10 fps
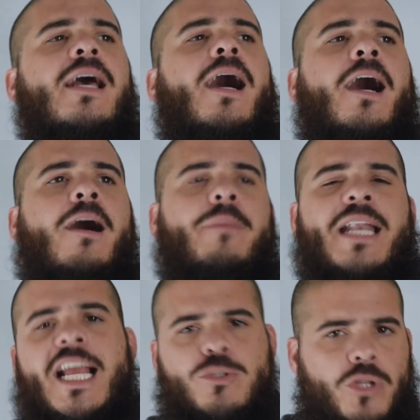And
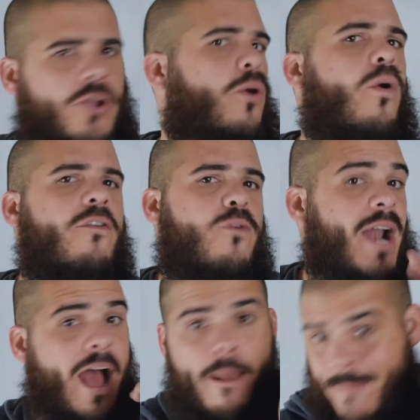that's what they're going for.
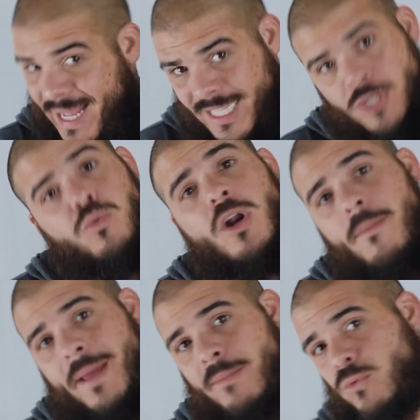Now, I picked this one
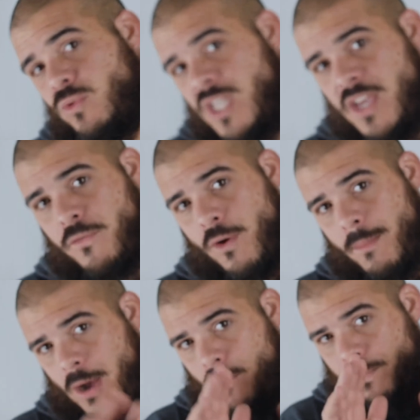up at a boutique for
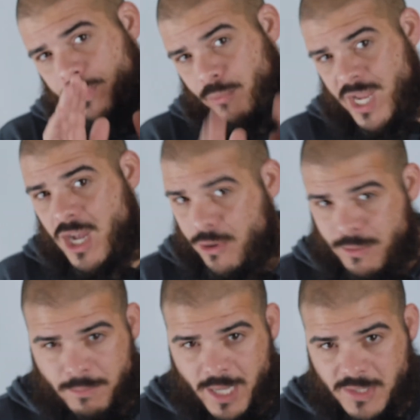about
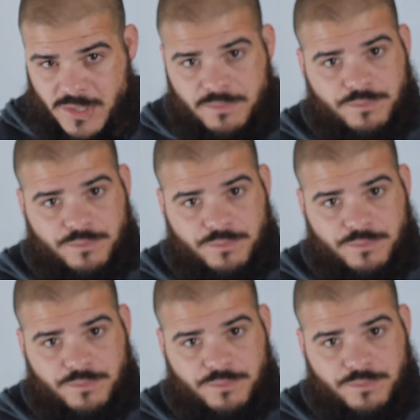$300.